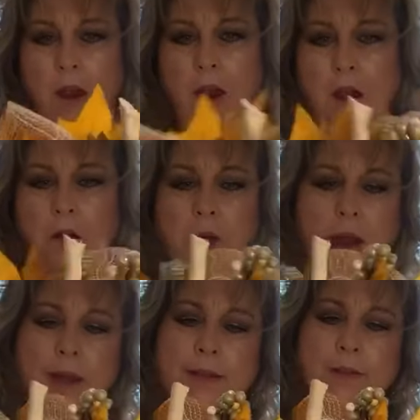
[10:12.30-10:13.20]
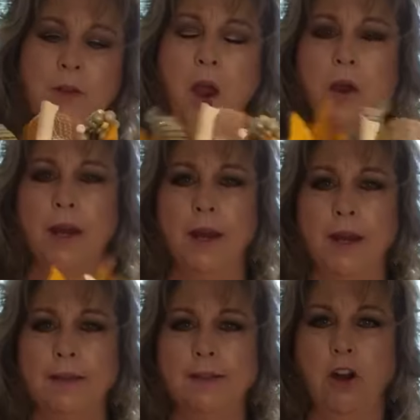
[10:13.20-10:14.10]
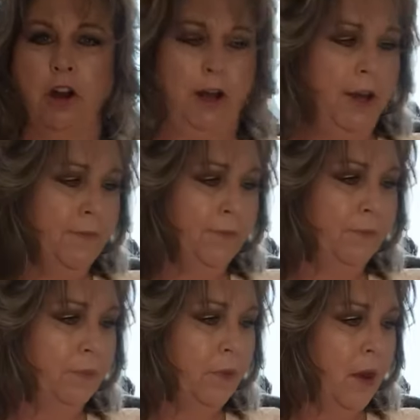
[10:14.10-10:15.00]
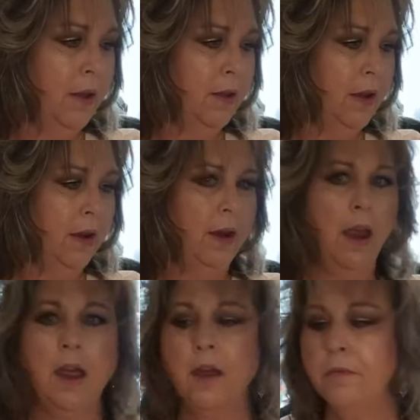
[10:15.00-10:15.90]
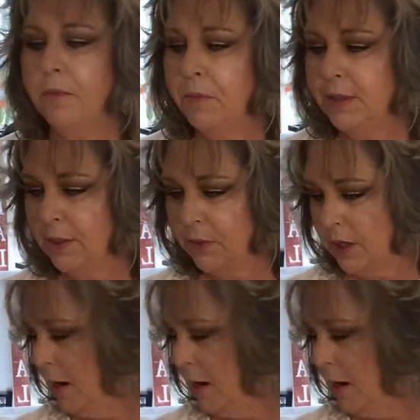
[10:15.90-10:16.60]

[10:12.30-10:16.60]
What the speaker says: All right, so now I can get started. I think, let me see what time